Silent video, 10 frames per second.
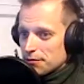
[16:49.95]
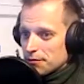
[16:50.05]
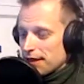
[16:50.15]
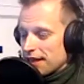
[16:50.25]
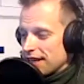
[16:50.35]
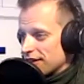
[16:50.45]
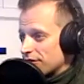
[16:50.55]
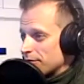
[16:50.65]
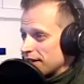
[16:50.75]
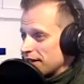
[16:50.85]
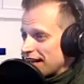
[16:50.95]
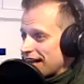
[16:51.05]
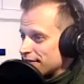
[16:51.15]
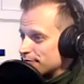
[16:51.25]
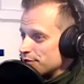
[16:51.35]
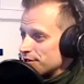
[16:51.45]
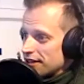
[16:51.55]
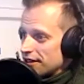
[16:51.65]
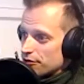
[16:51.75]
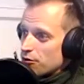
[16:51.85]
be paying
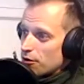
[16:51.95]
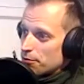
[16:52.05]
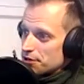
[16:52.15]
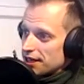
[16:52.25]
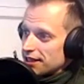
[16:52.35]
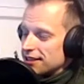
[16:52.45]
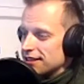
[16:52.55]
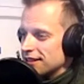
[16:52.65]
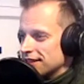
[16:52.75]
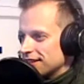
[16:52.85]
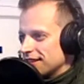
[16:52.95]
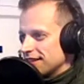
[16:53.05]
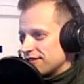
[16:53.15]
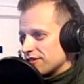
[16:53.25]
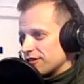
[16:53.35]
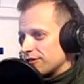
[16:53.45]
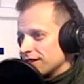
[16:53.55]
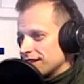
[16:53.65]
3.5% or 4%. So,